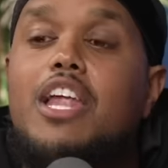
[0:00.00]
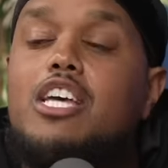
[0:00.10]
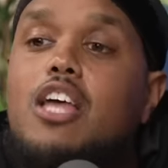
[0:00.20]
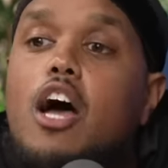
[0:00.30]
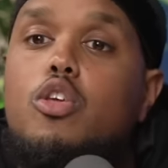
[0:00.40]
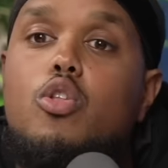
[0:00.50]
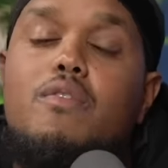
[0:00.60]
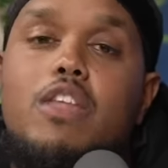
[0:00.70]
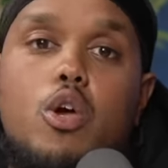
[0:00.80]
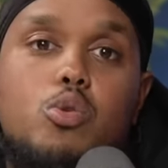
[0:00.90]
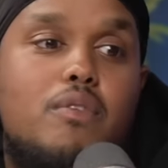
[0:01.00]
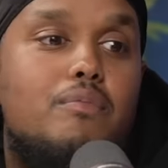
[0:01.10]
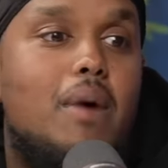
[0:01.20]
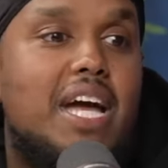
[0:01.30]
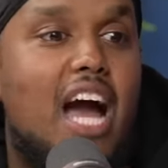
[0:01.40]
Then I started to do videos
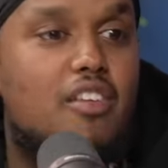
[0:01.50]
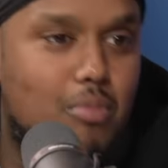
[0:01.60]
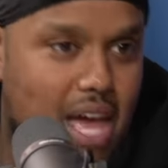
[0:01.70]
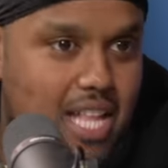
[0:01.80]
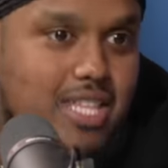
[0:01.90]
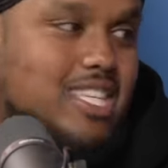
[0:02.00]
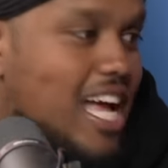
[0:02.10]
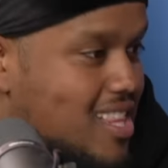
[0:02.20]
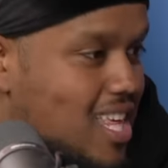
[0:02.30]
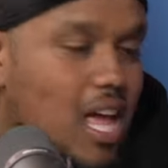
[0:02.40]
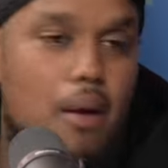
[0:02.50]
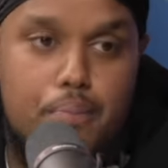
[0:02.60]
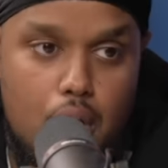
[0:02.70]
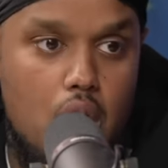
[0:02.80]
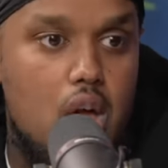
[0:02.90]
with my guys from the end, Santi,
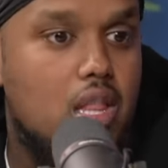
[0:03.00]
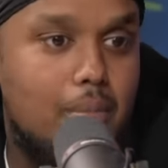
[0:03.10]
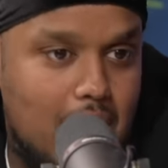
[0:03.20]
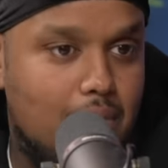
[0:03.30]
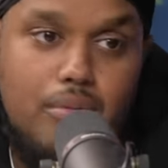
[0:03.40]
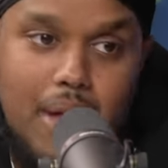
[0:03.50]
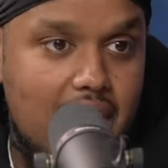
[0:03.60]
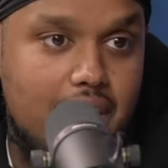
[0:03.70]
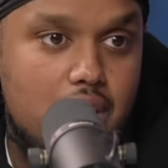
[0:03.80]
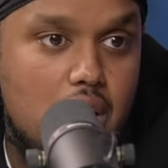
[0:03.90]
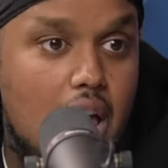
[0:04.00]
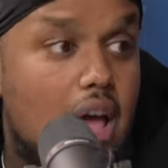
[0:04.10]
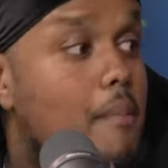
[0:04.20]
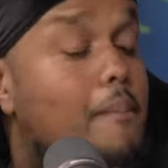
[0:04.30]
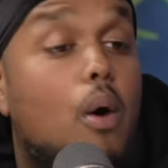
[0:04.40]
Ibra, the man from the end.
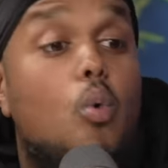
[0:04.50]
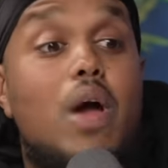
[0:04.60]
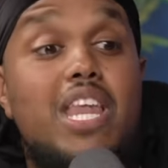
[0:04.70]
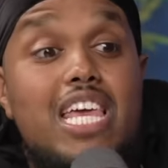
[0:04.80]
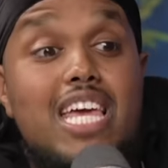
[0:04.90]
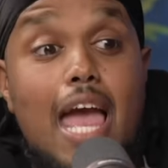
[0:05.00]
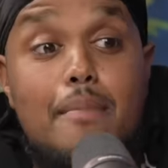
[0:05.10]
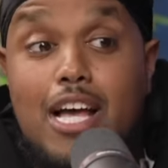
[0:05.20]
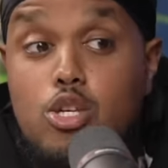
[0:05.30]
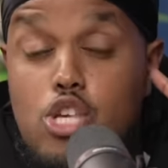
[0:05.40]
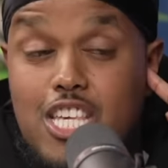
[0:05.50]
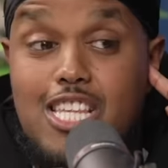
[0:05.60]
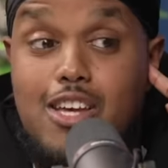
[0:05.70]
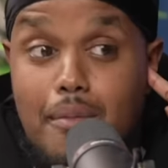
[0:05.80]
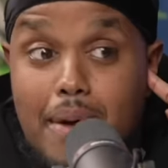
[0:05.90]
But when he came back, as soon as I
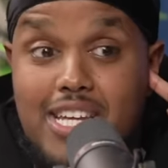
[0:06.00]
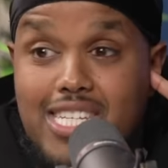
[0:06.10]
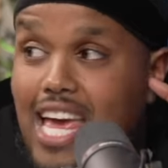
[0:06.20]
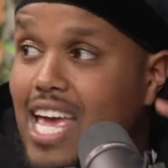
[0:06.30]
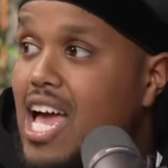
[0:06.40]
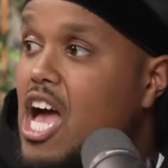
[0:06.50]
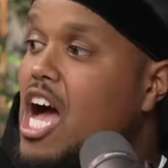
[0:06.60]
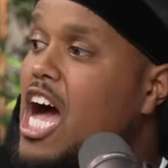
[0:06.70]
said he's coming back this day,